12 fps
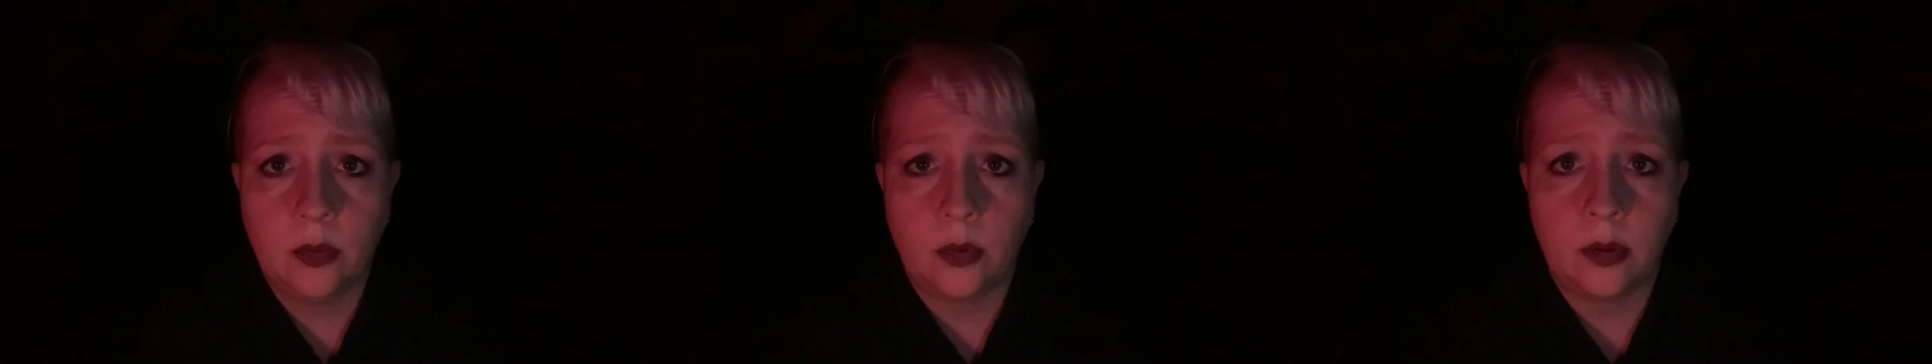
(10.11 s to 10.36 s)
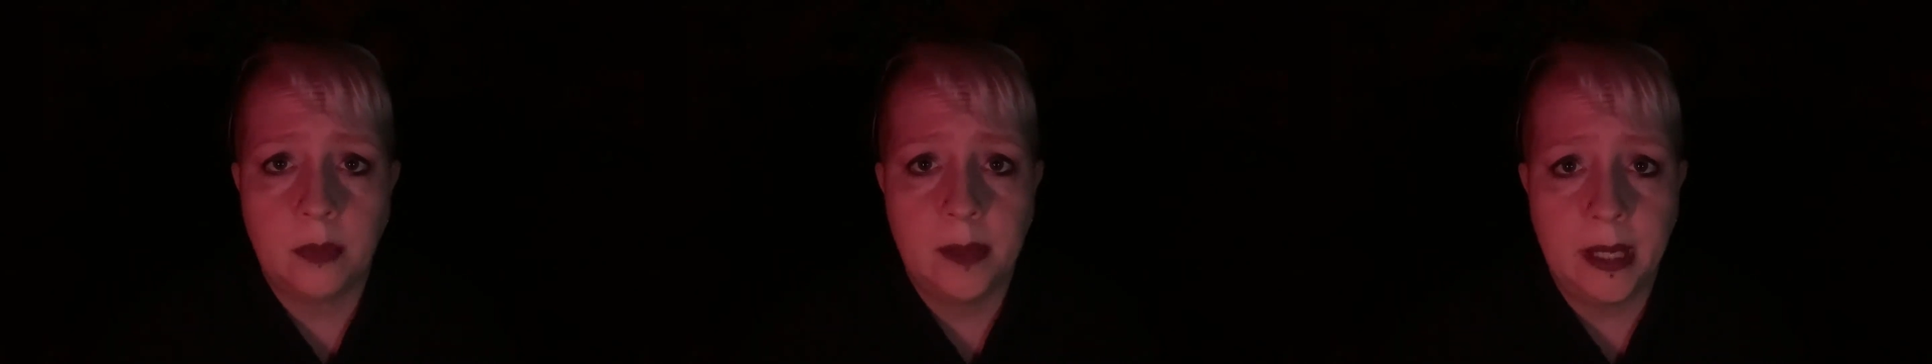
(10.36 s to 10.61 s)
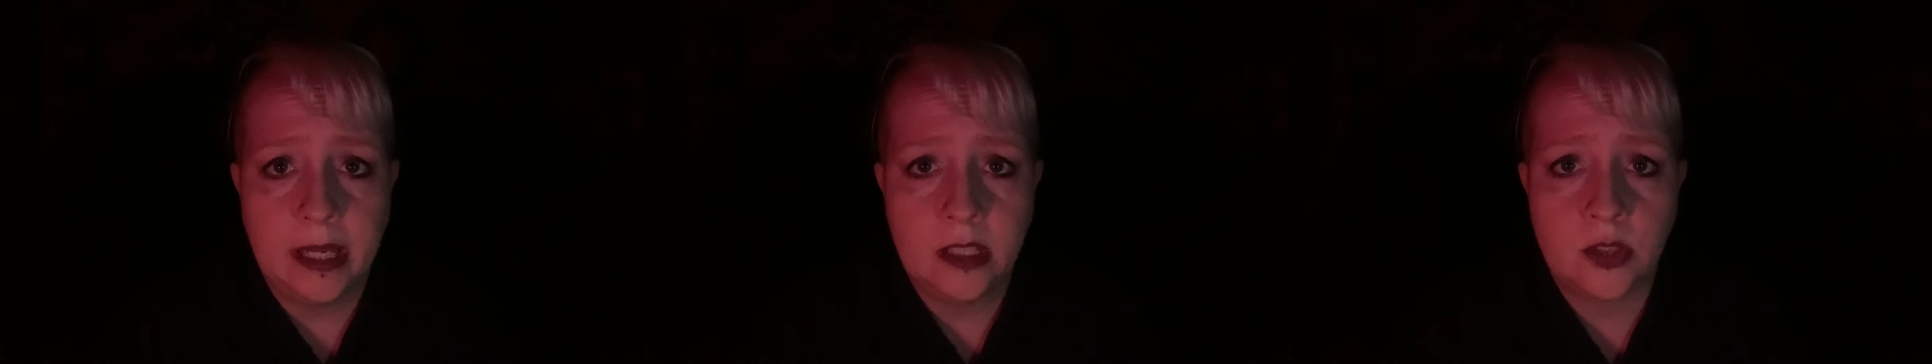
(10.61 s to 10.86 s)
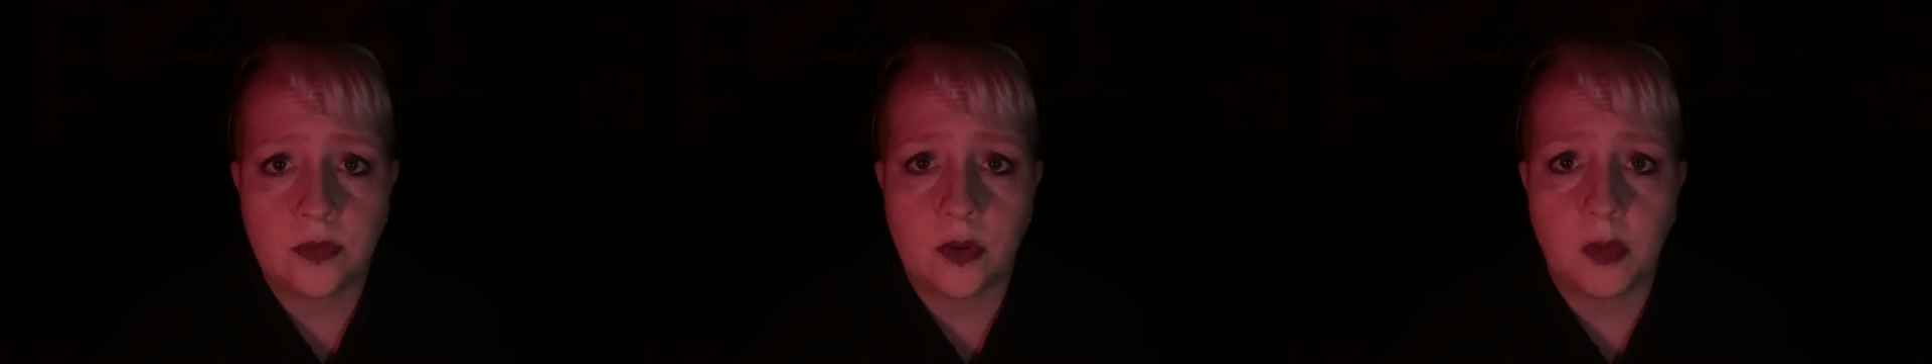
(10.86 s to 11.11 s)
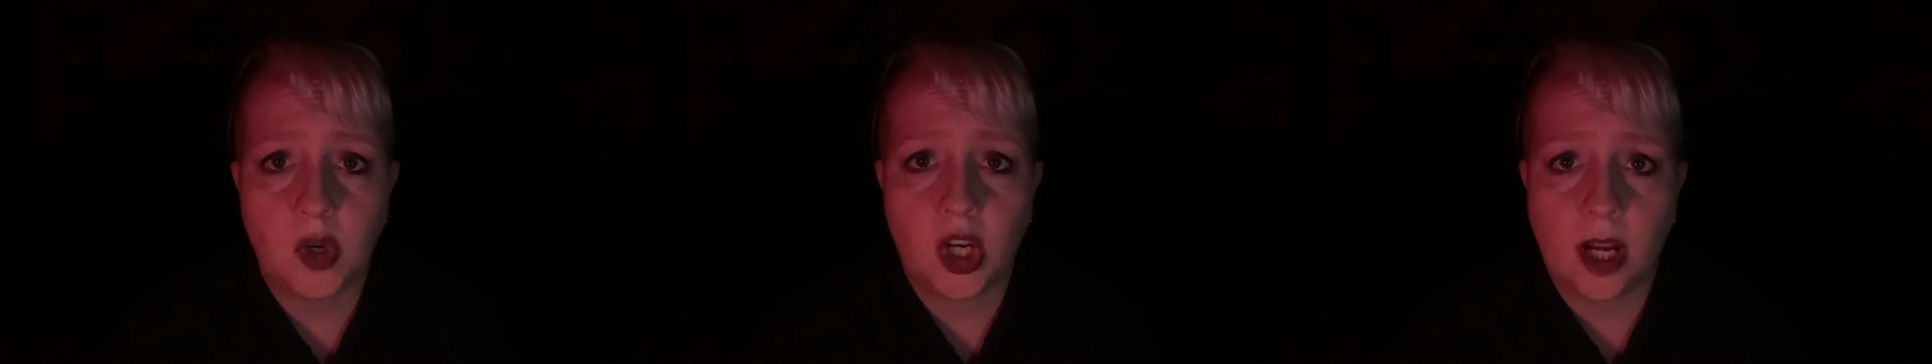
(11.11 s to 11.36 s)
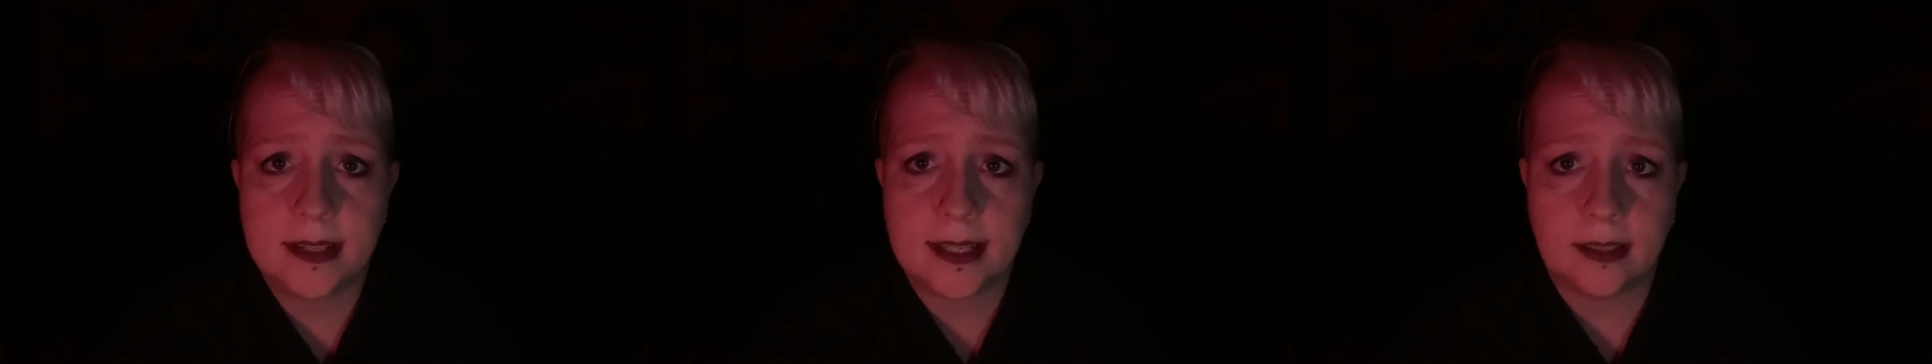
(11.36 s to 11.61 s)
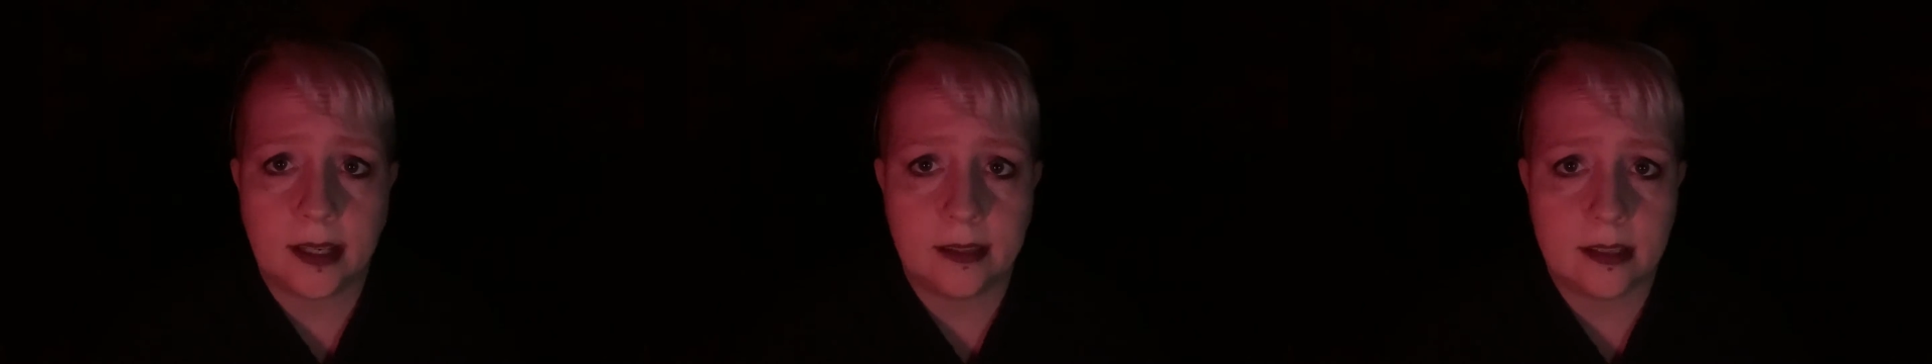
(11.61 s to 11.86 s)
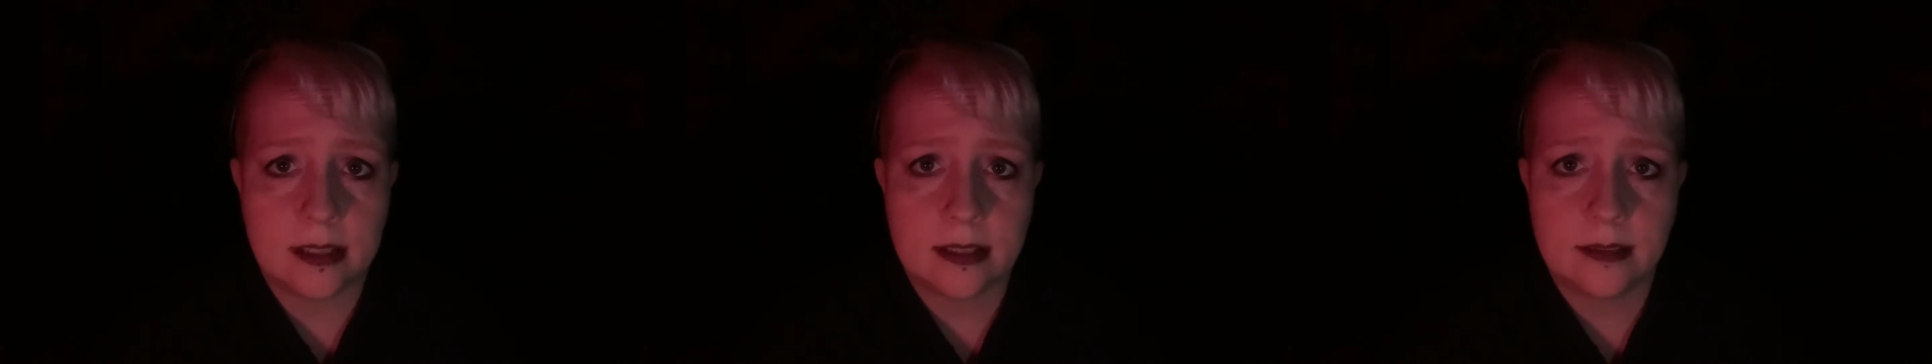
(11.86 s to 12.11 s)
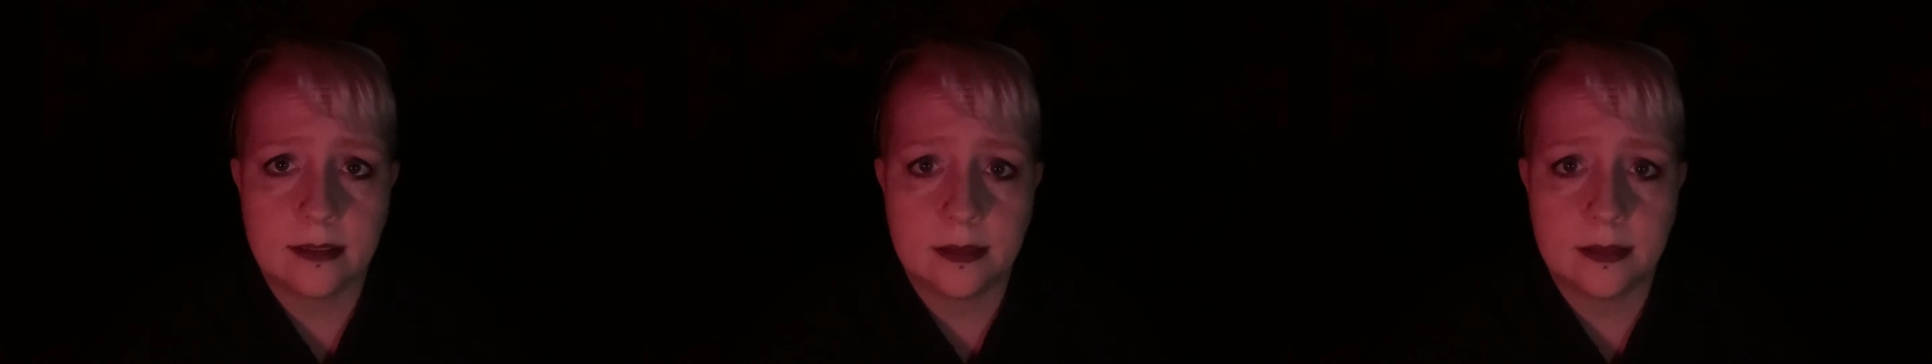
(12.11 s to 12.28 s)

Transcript: or my page for more content like this.